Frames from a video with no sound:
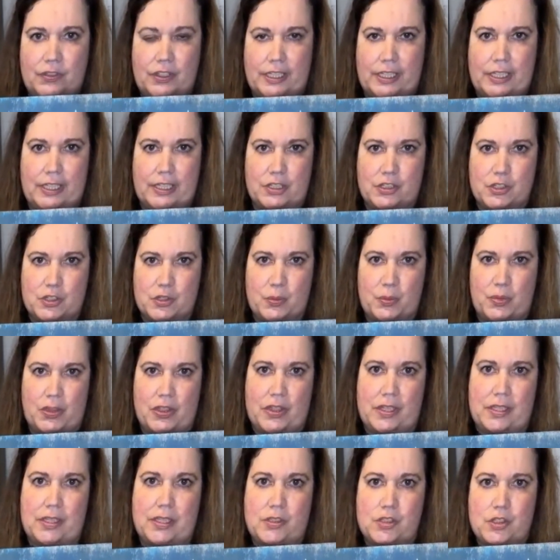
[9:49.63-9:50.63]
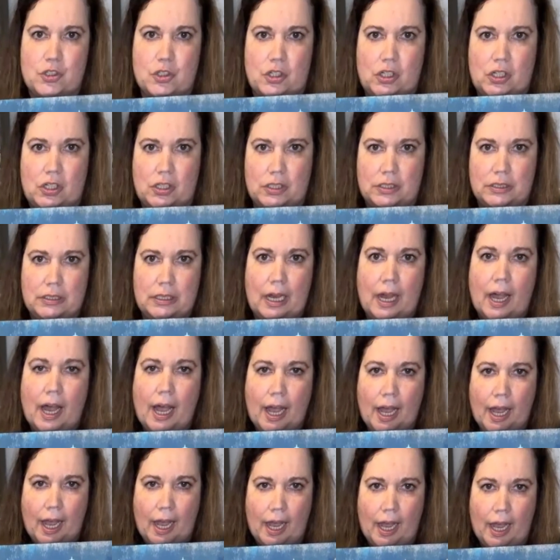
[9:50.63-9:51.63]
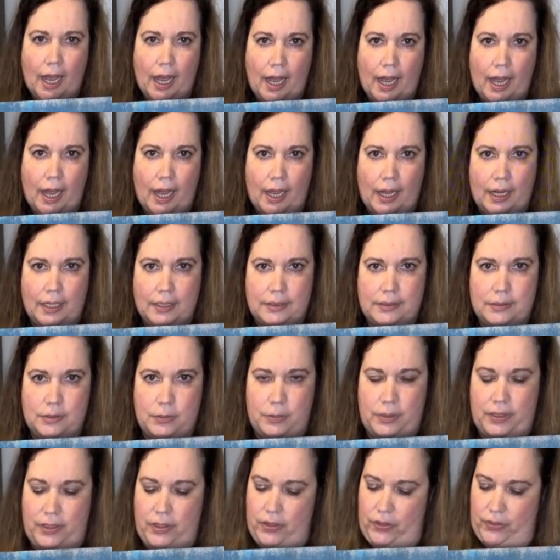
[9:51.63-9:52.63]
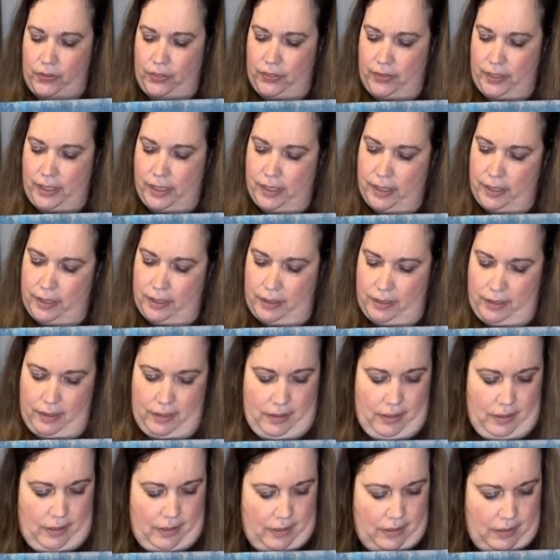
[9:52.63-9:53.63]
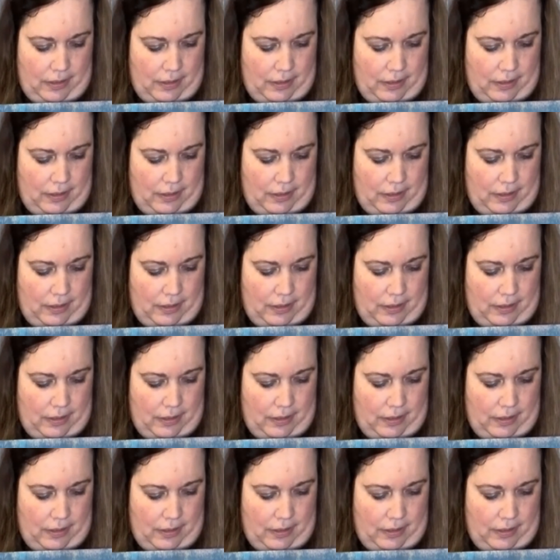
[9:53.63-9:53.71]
finished with this, y'all. Oh, what do y'all think?